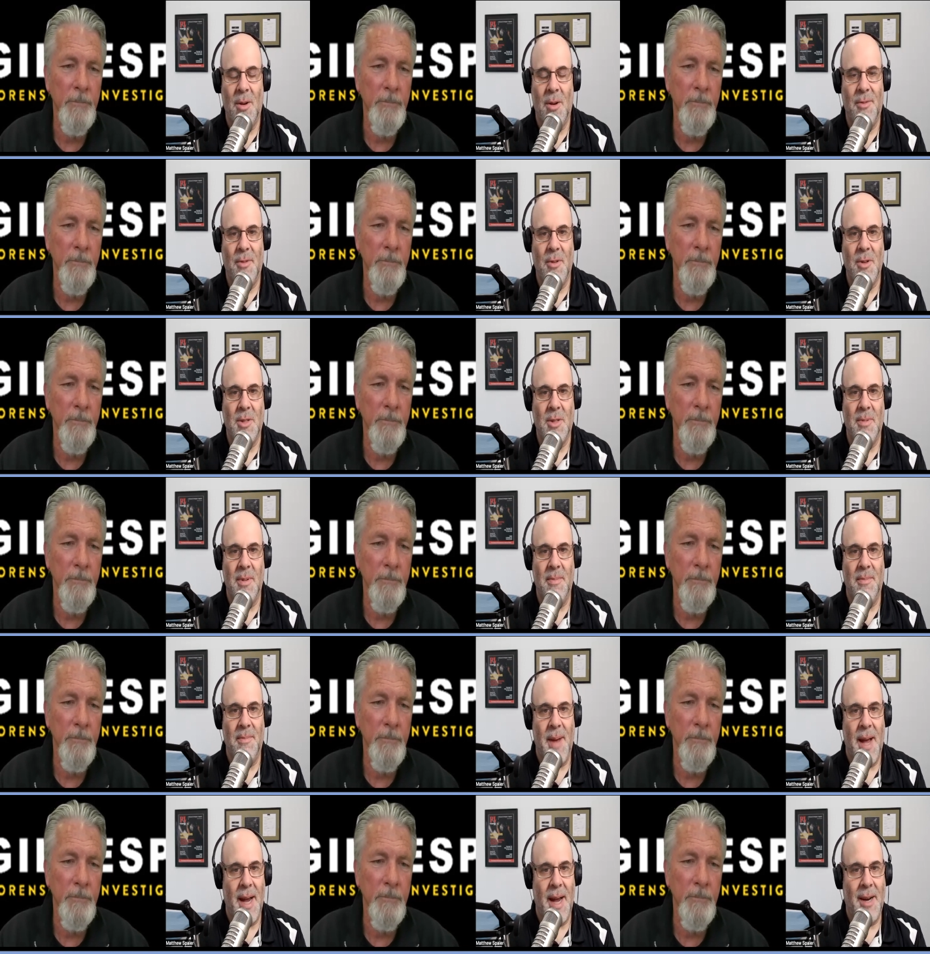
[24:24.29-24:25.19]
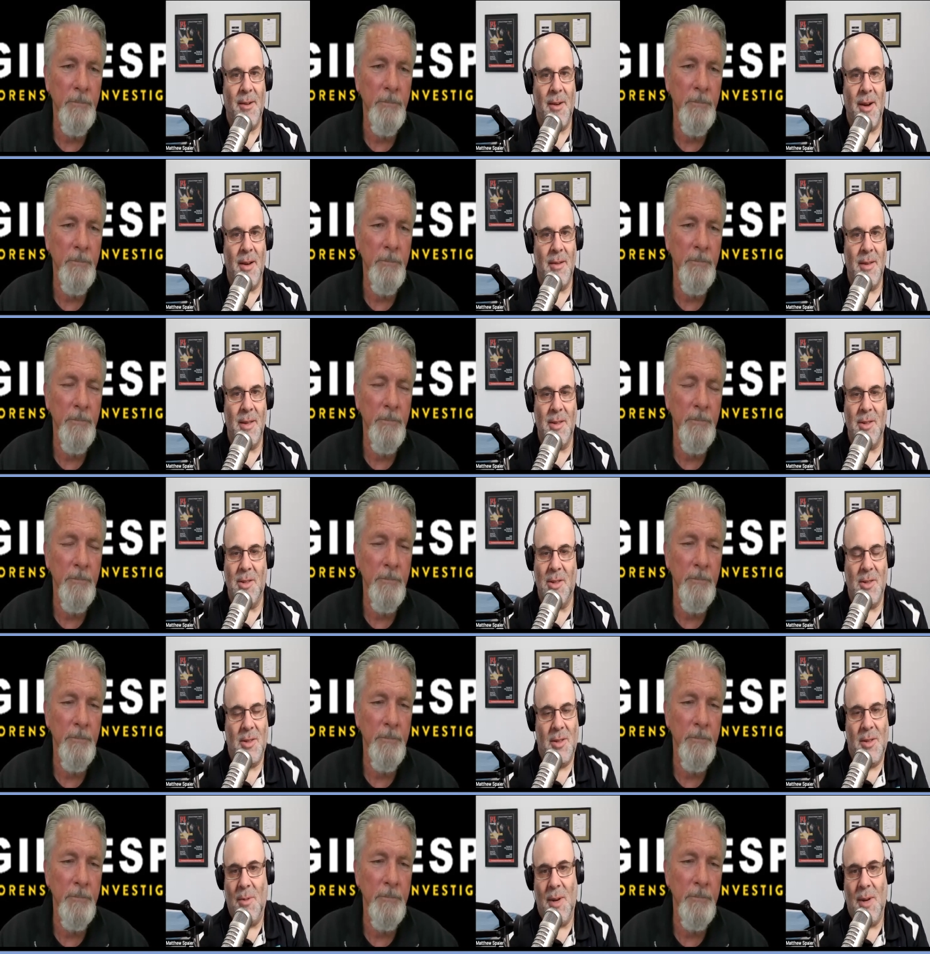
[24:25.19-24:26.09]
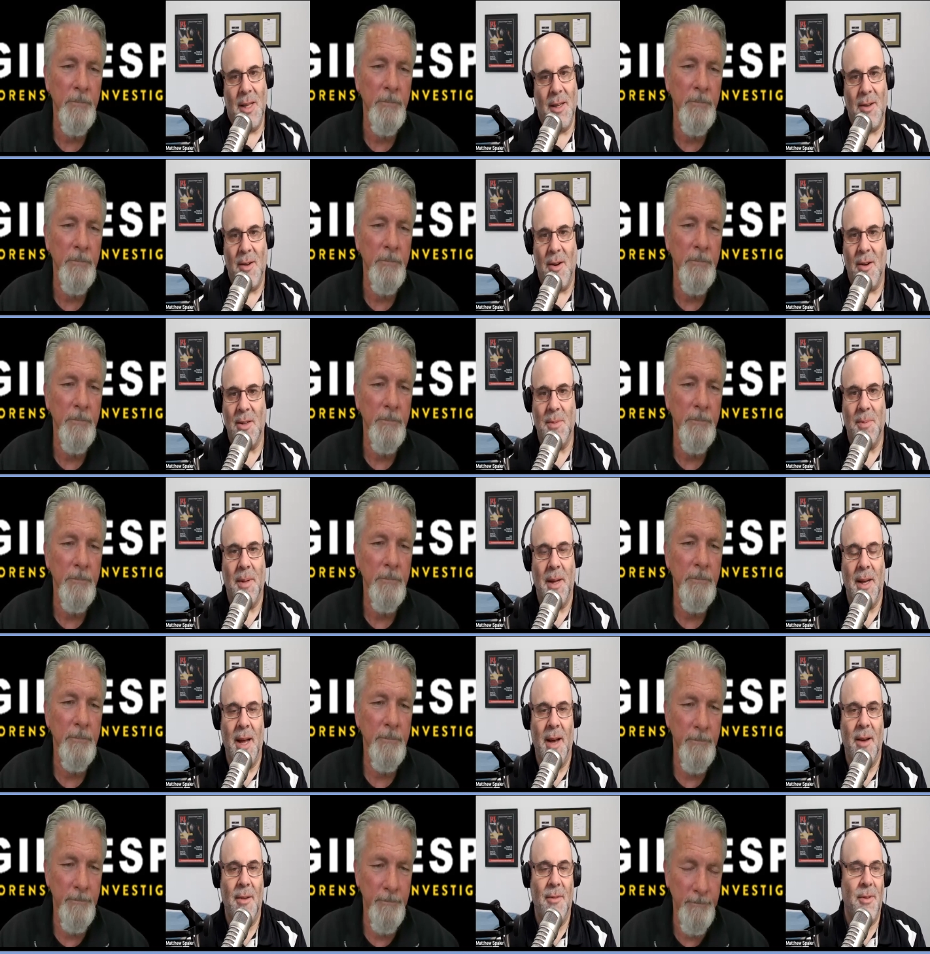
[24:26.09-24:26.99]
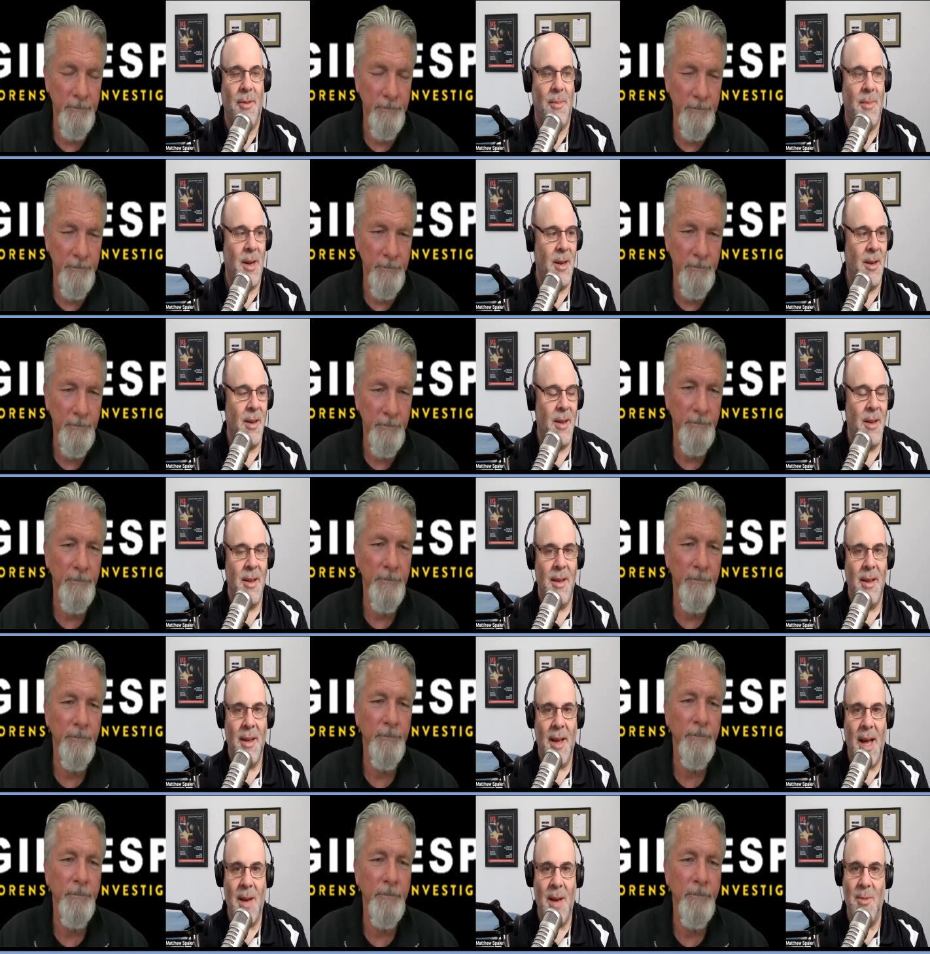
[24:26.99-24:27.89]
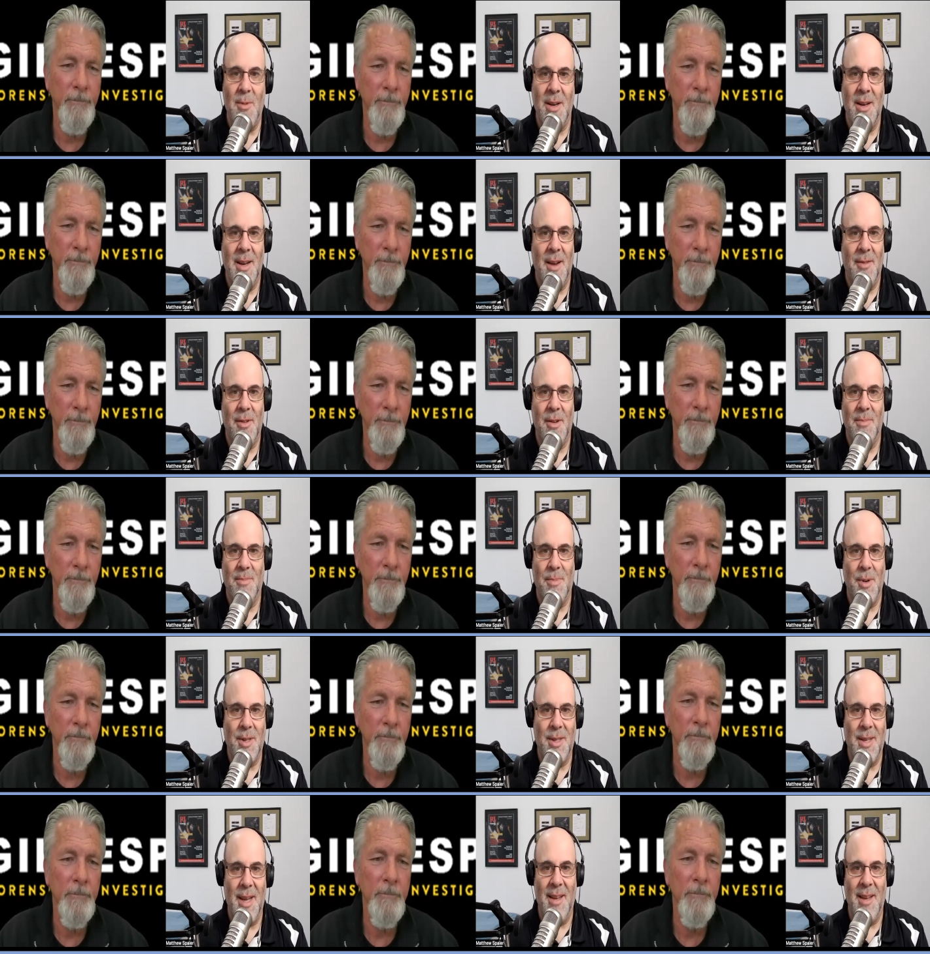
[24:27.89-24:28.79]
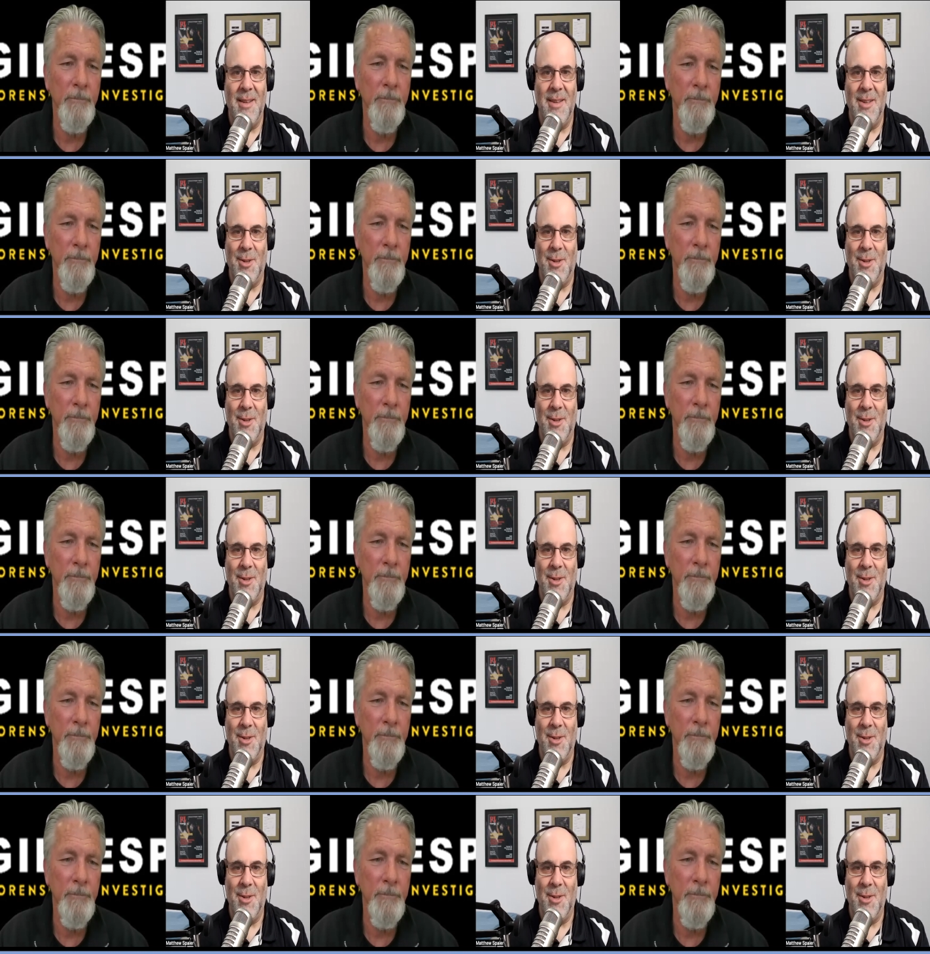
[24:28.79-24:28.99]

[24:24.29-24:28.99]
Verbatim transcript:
Speaker 1: enforcement background. It's just the way the cards played out for me. I would never pretend to